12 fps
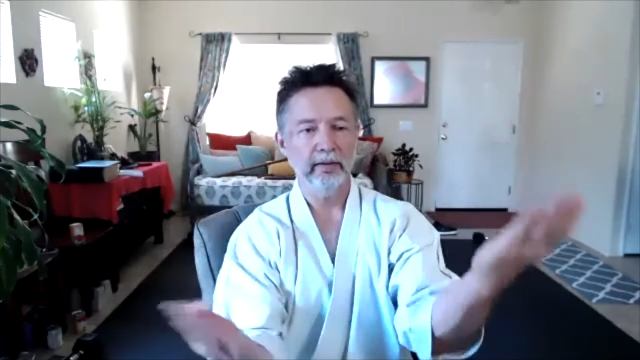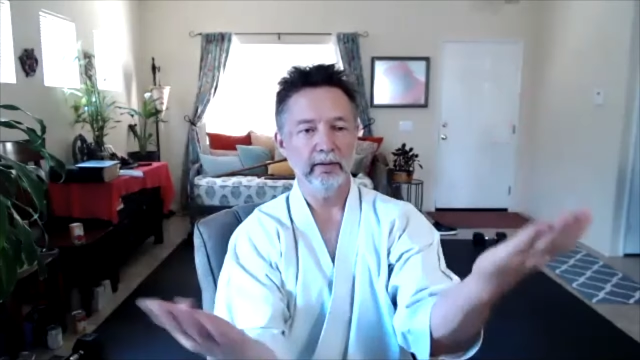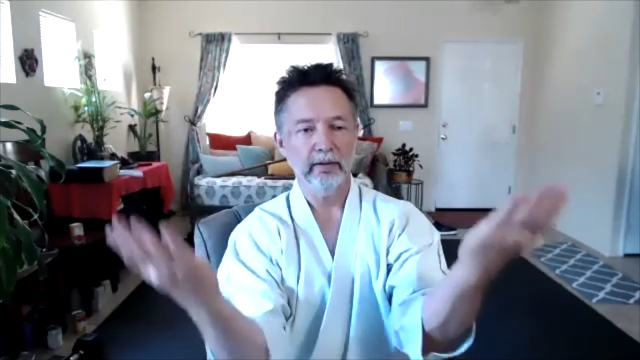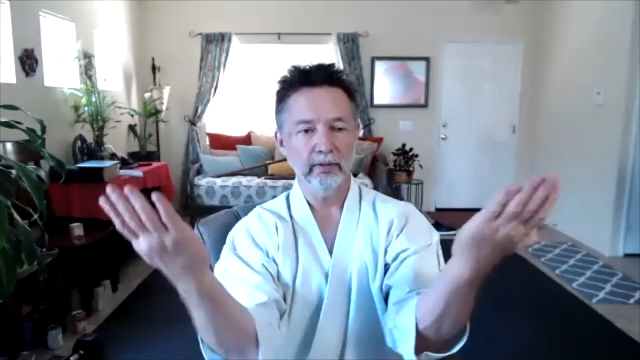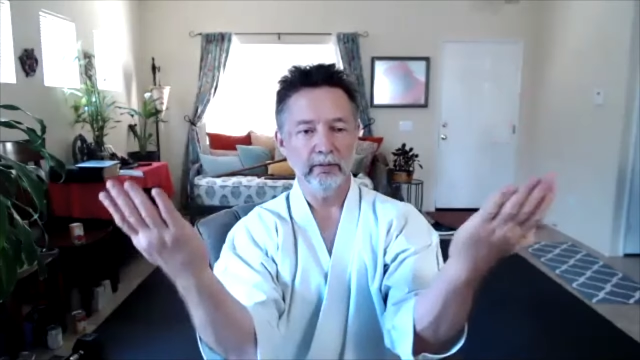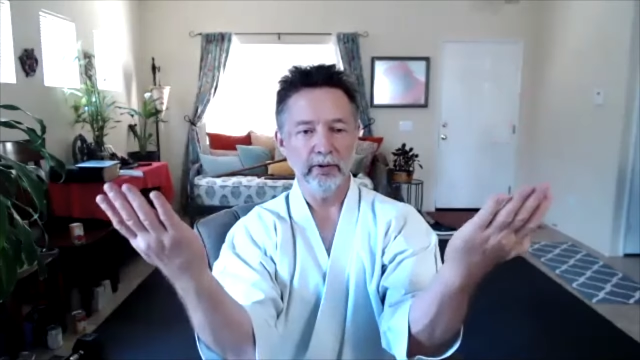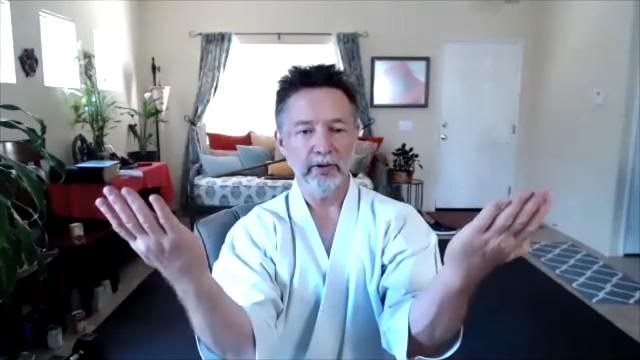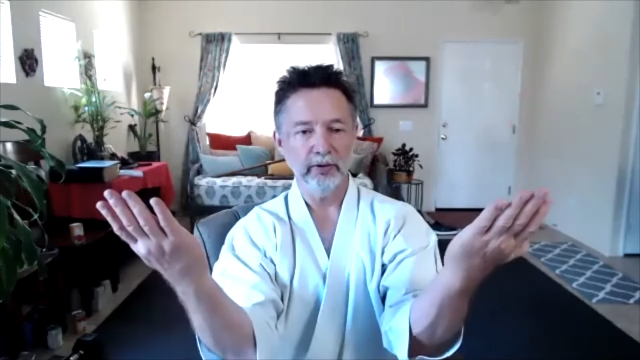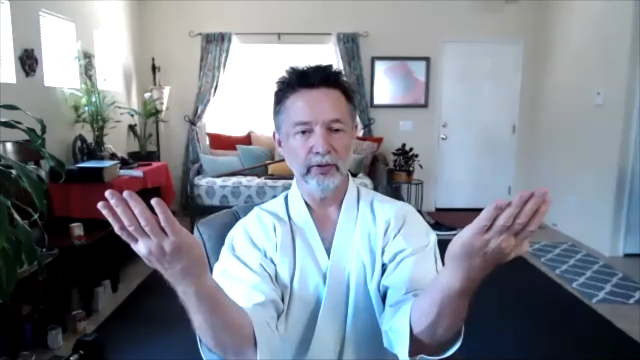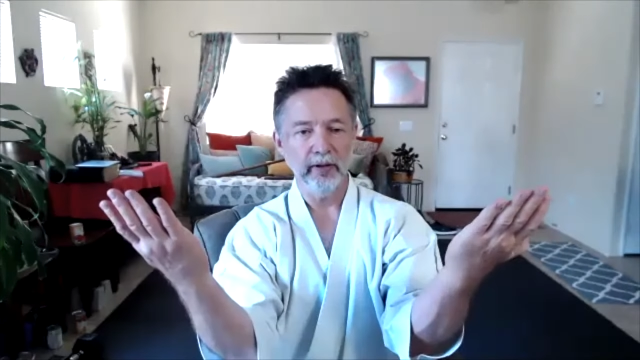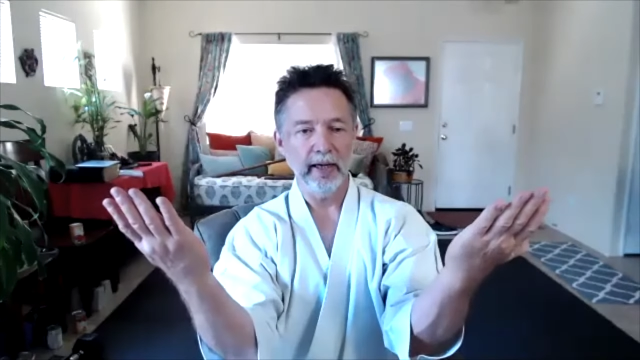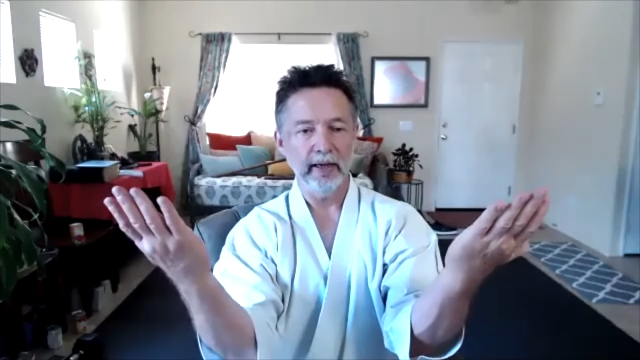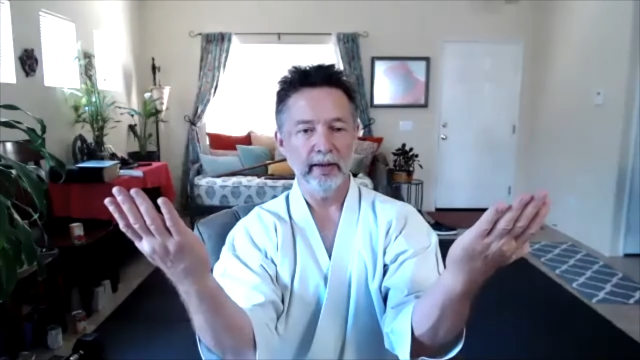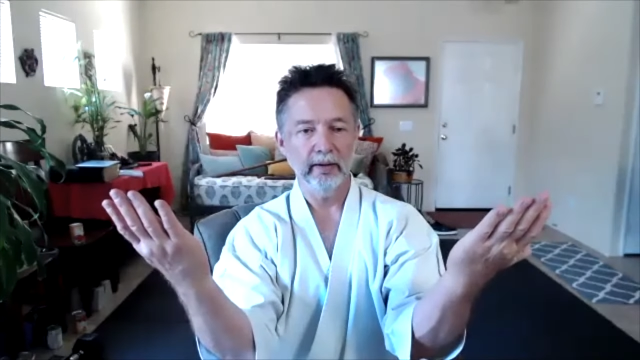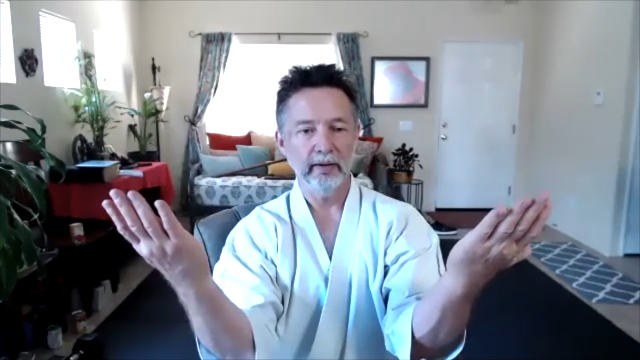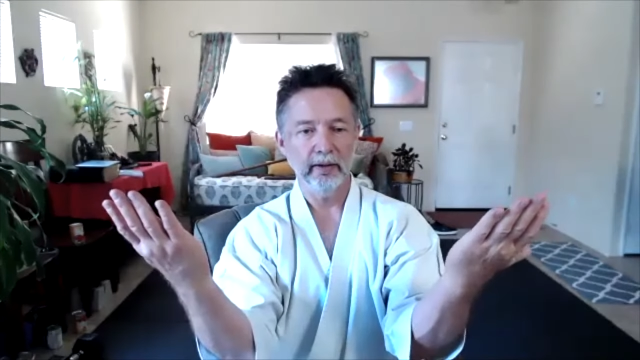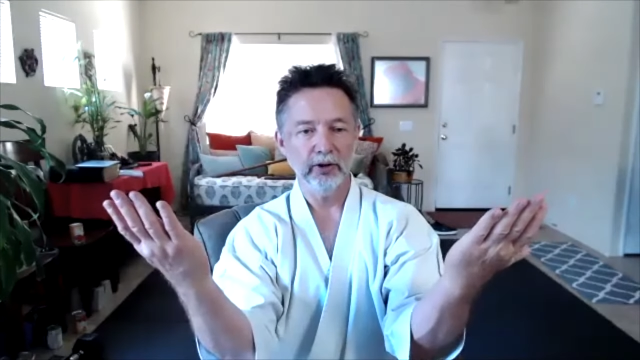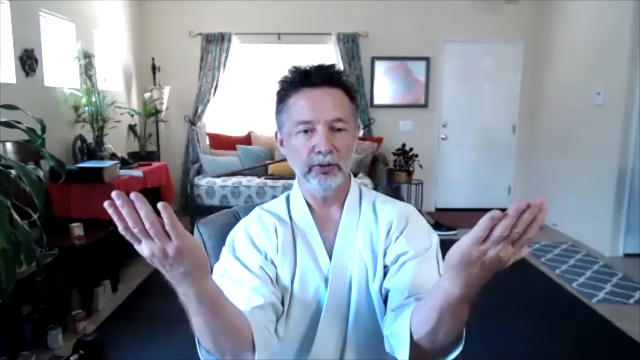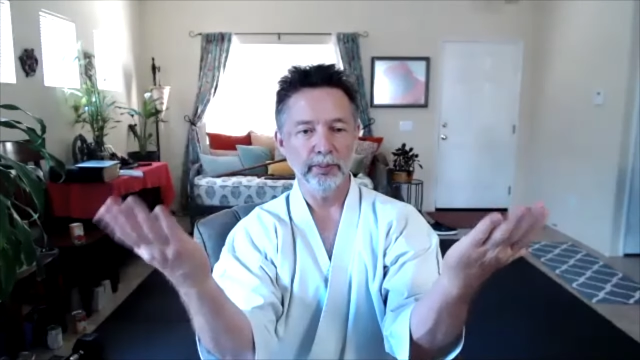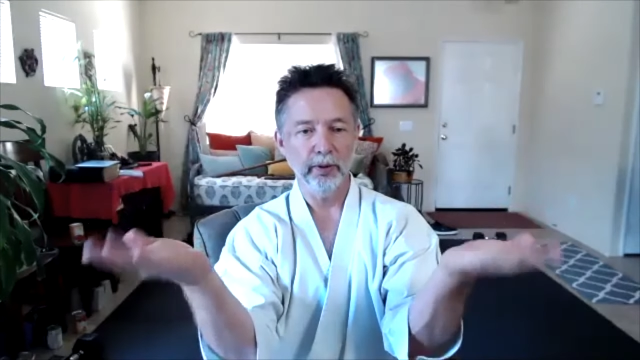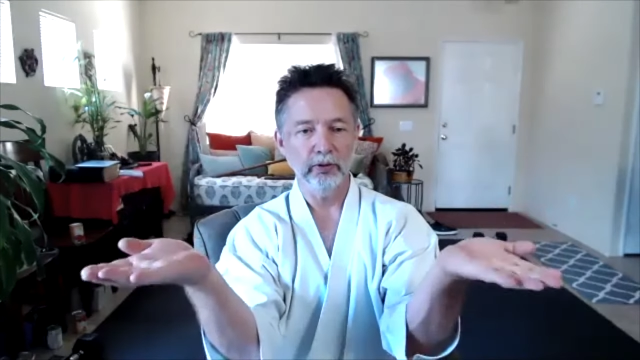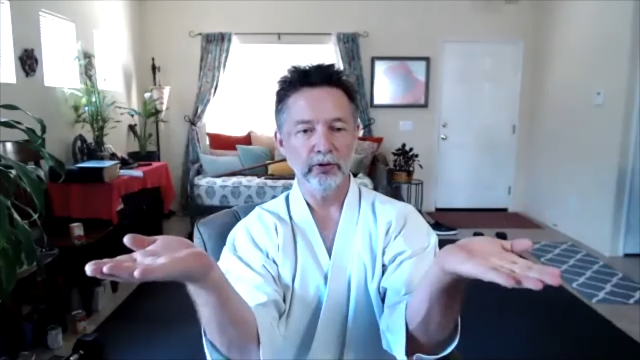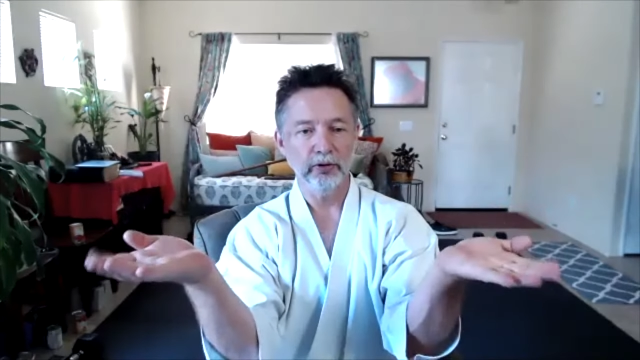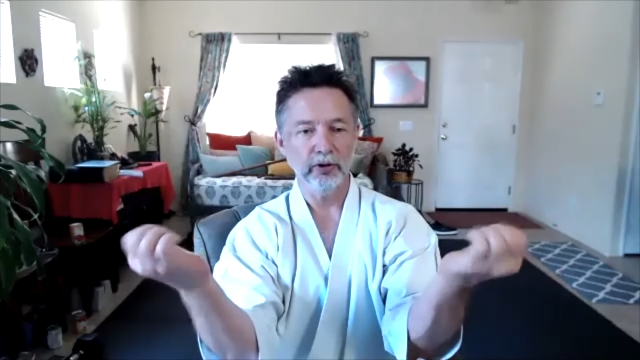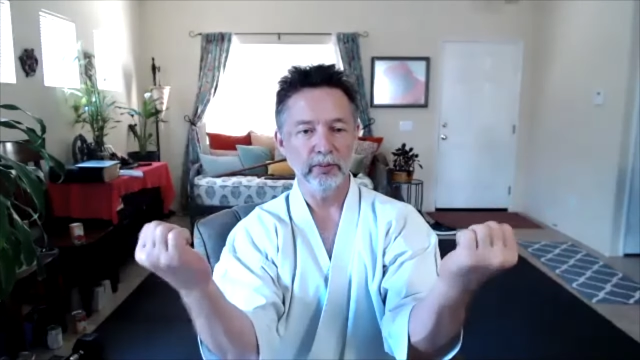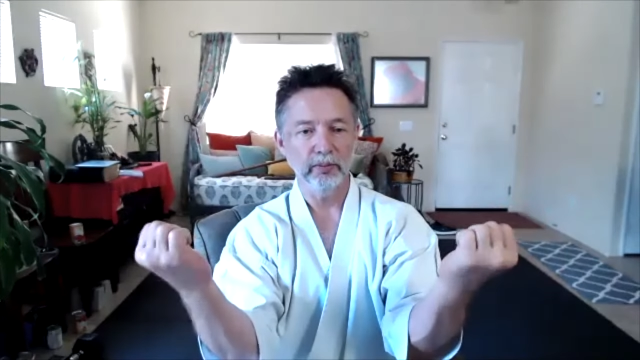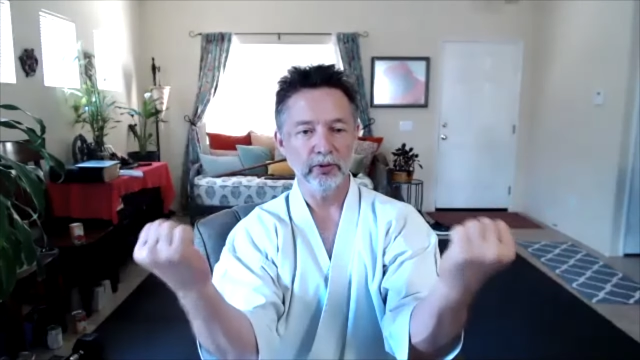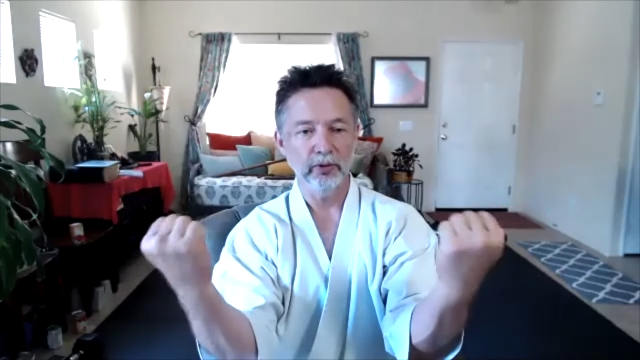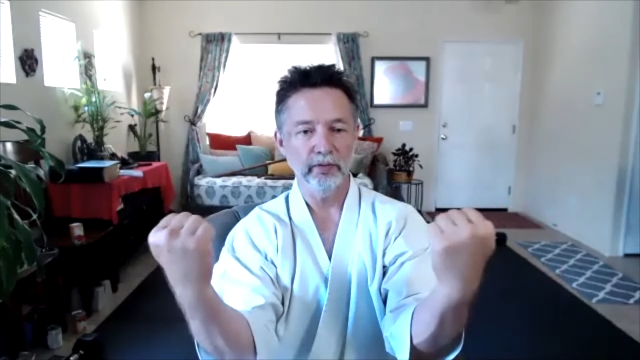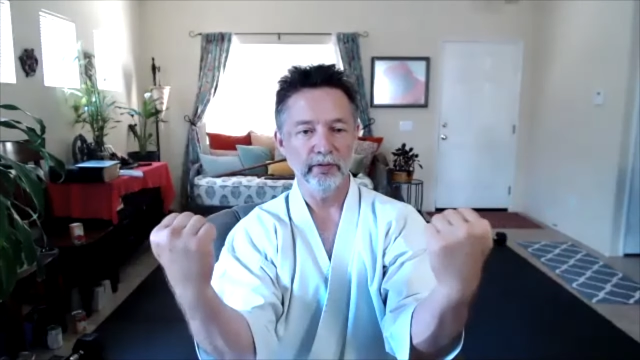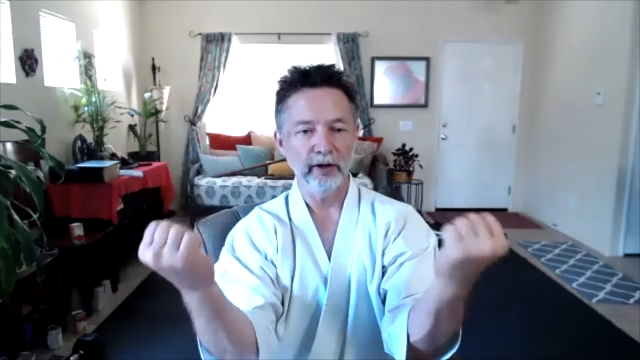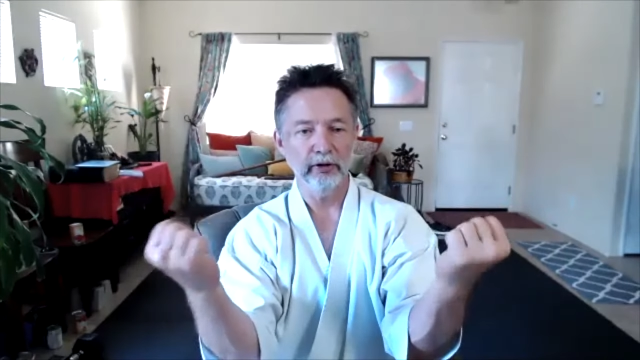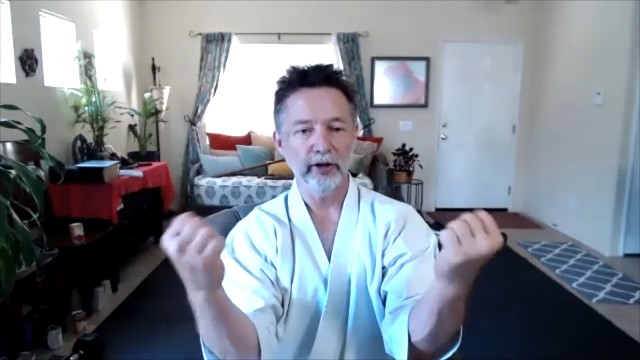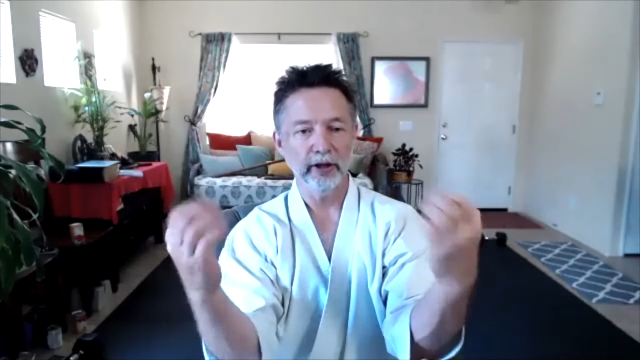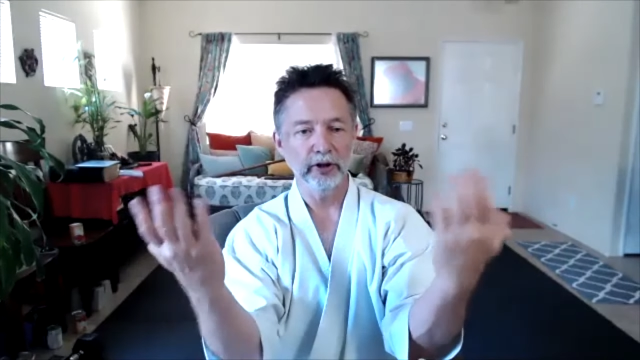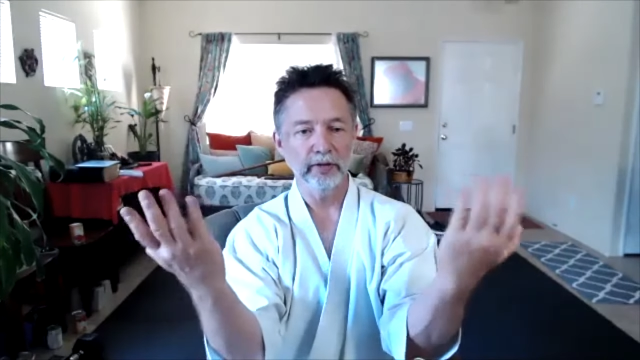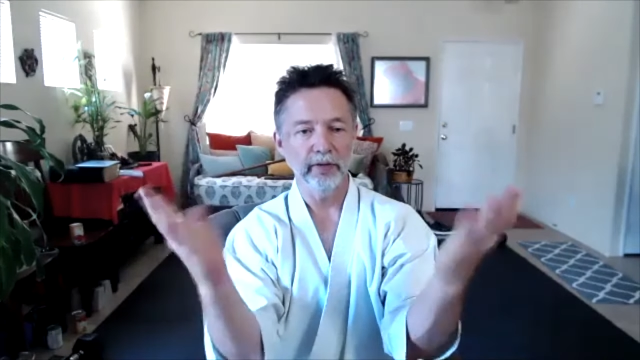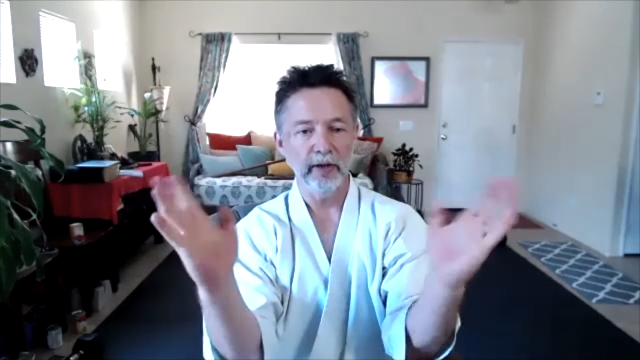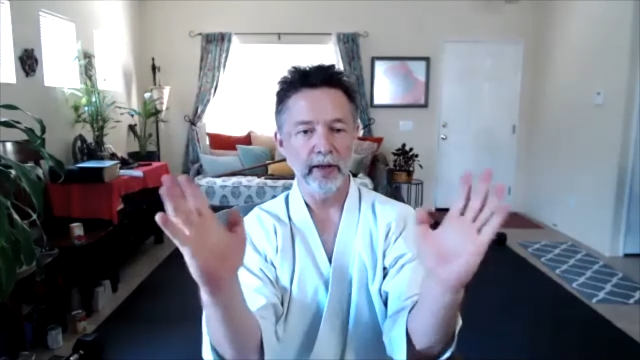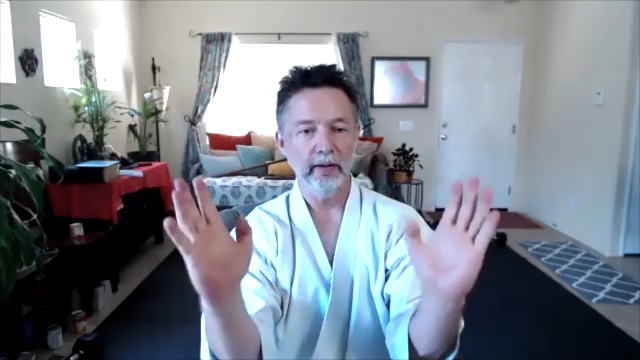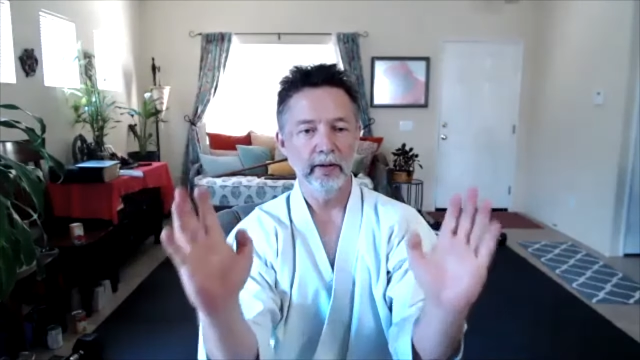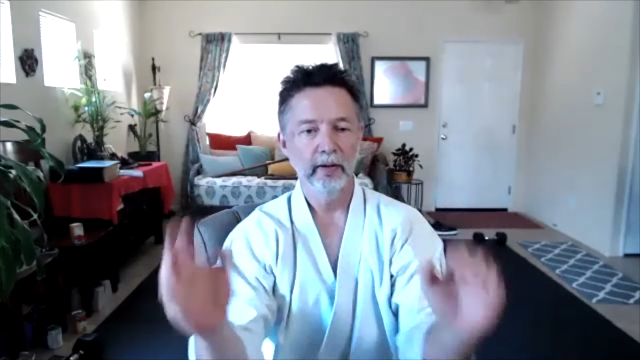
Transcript: like when I do that, as opposed to some sort of variation of that.